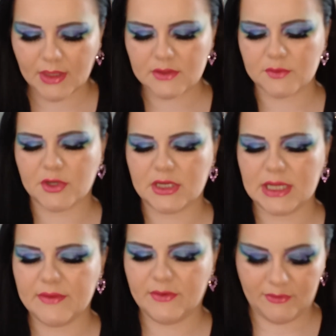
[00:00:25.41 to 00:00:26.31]
So we're going
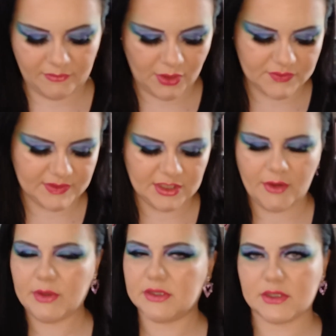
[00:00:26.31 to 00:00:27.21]
to leave it for Friday's
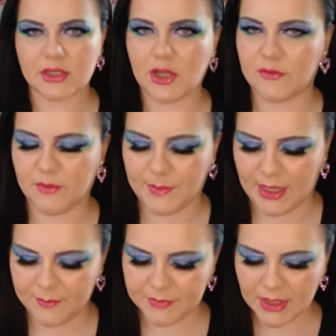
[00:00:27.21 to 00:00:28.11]
video and go from
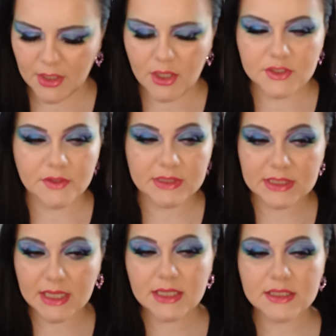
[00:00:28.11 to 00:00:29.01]
there. So in
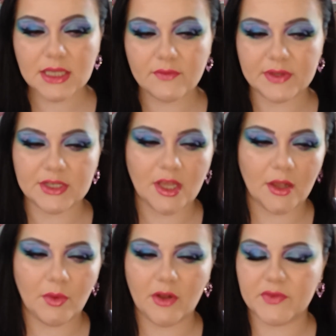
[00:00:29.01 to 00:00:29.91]
today's
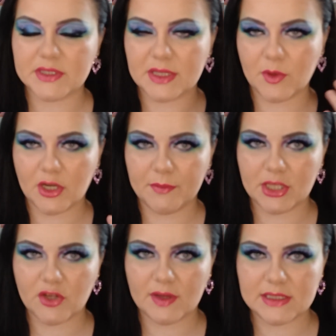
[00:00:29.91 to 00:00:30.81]
video, obviously we're going to
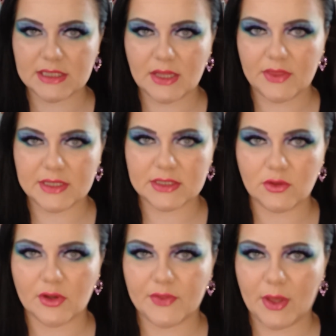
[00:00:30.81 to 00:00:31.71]
be creating this
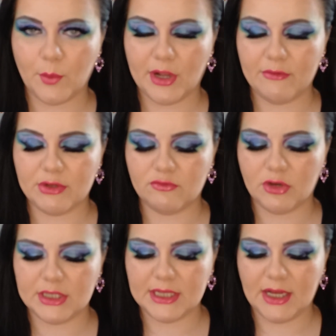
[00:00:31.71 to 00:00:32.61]
look that I'm wearing
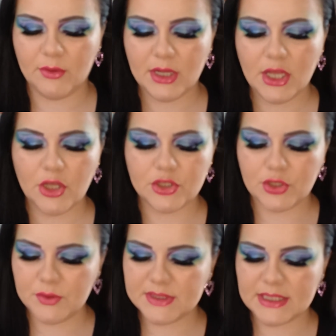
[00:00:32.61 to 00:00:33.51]
right now
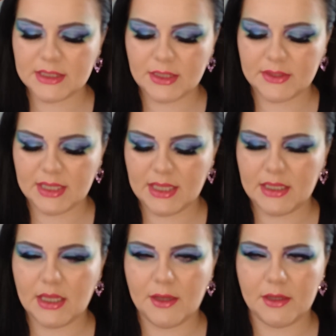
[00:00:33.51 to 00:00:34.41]
using
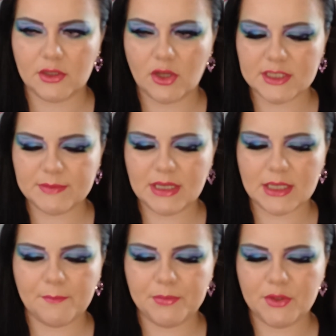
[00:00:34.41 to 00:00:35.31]
the
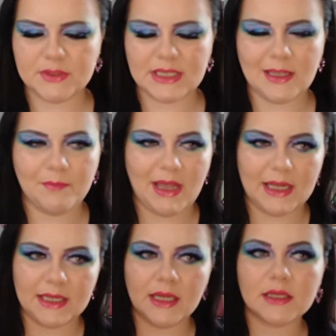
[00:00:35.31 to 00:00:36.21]
Cosmic Beauty
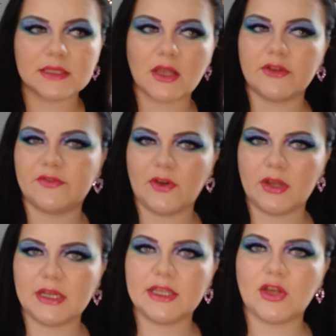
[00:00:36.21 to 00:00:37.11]
palette. I
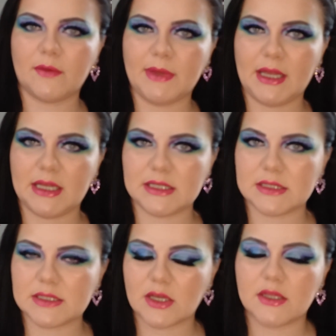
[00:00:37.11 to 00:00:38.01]
finally got my
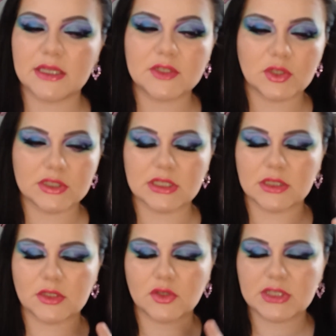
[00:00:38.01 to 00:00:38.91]
hands on these
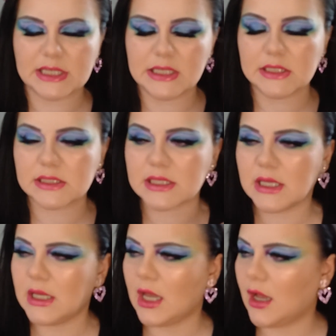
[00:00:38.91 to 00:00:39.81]
goodies.
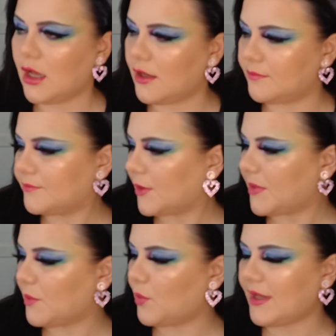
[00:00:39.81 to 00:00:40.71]
I've
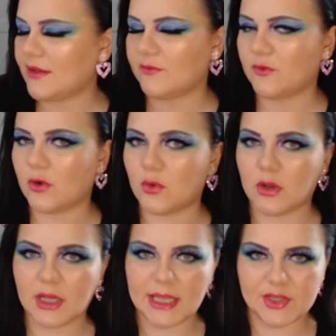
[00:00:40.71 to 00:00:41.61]
been waiting for
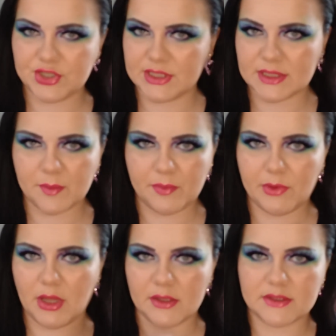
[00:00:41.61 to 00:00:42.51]
ages
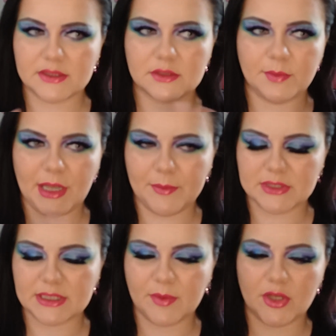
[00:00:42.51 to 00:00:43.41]
to be able
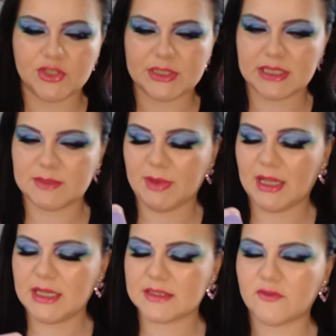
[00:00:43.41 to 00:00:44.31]
to purchase these
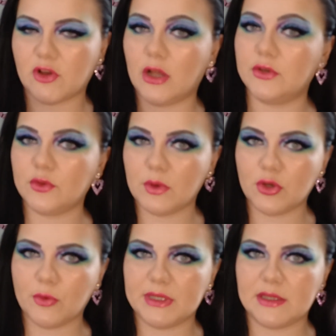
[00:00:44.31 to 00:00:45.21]
palettes. I've got another
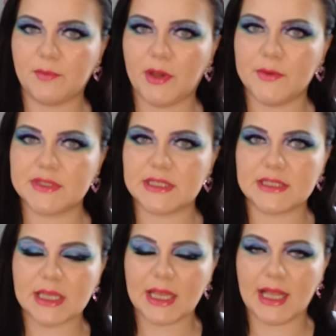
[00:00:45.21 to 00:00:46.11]
one coming in the post.
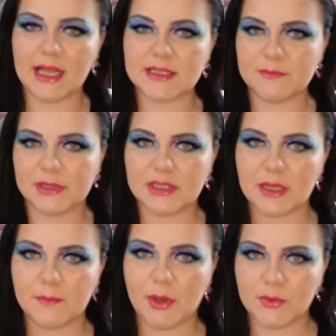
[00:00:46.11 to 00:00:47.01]
It hasn't
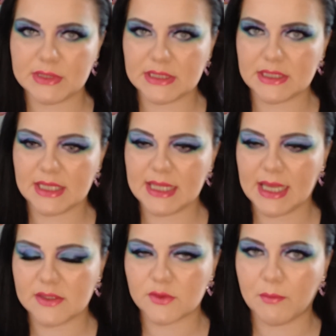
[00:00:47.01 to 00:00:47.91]
been posted
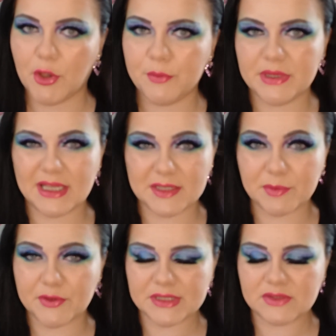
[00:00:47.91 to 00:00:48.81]
yet, so I'm hoping it gets
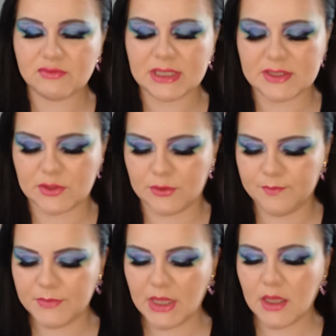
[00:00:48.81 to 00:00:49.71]
posted really soon.